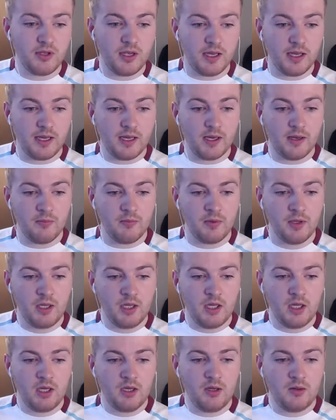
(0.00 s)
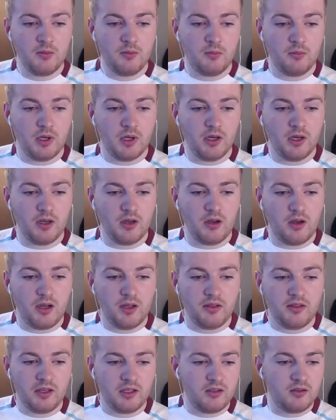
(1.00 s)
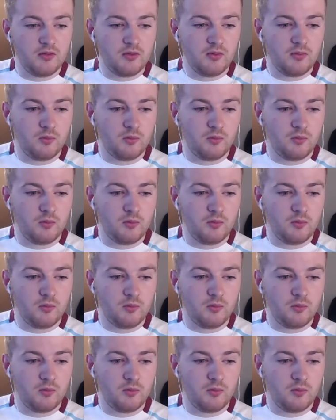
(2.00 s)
But I think,